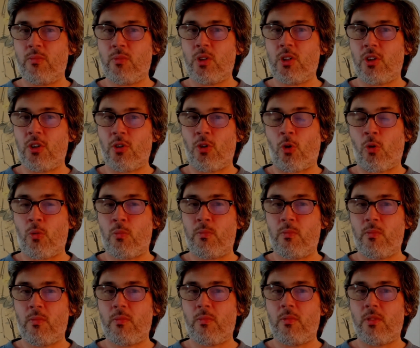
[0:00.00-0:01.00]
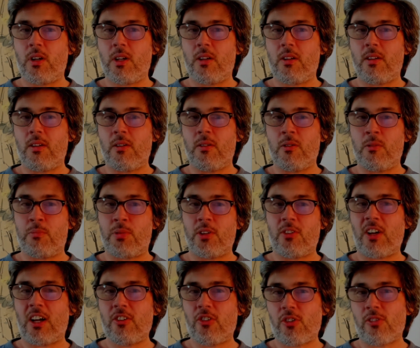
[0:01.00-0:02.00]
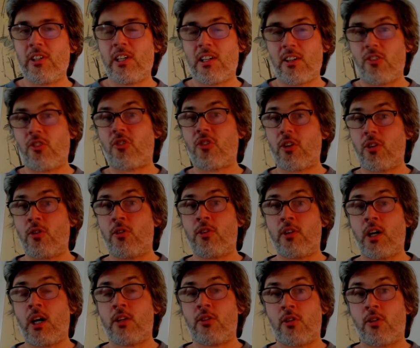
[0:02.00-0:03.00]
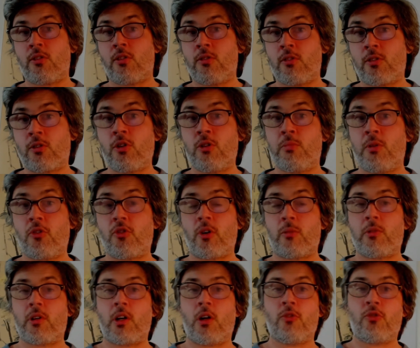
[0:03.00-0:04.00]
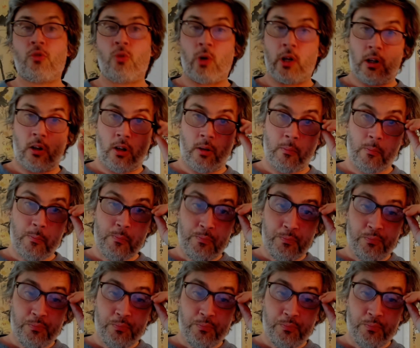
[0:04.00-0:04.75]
you know, potentially consider the idea that there could be something else going on.